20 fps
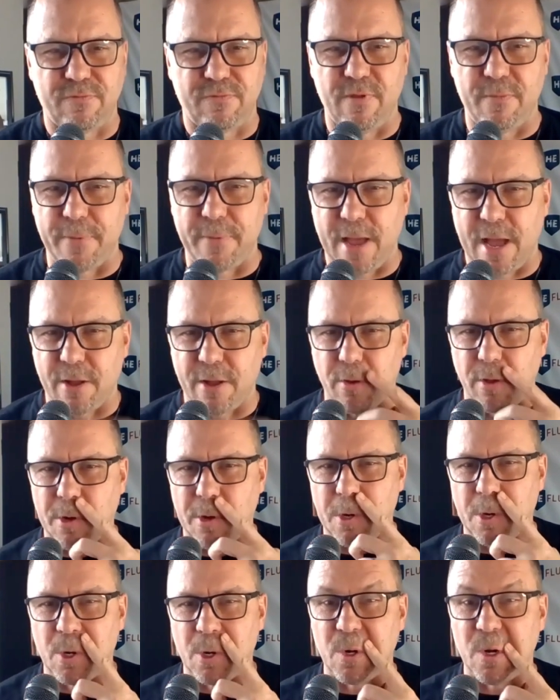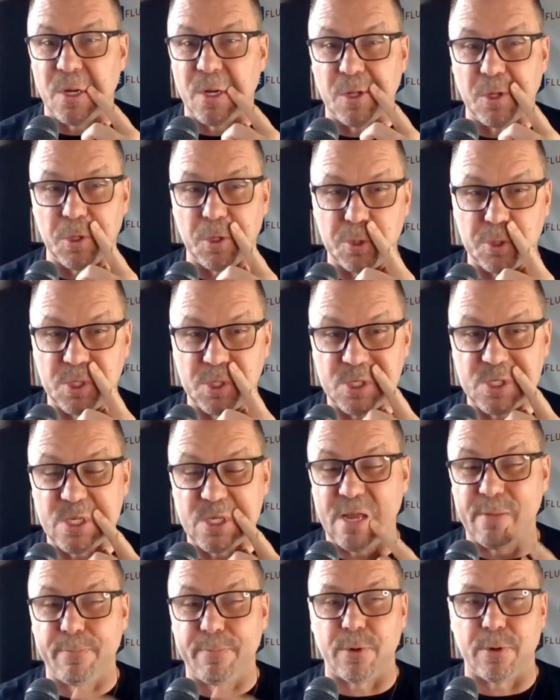flip out on her and lose his
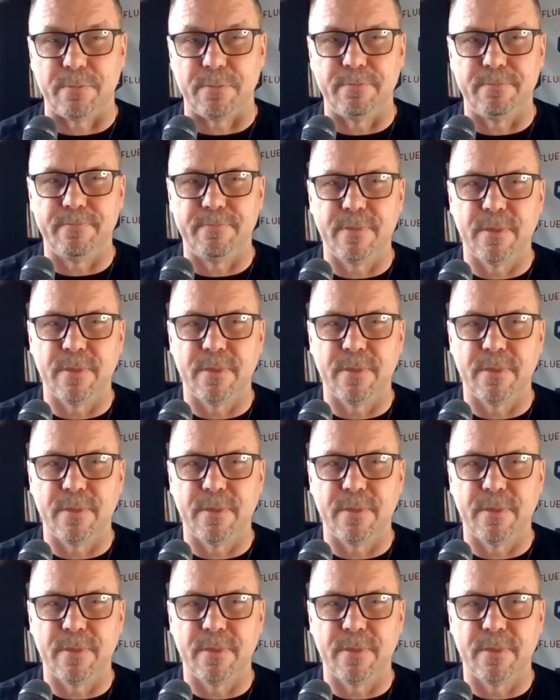temper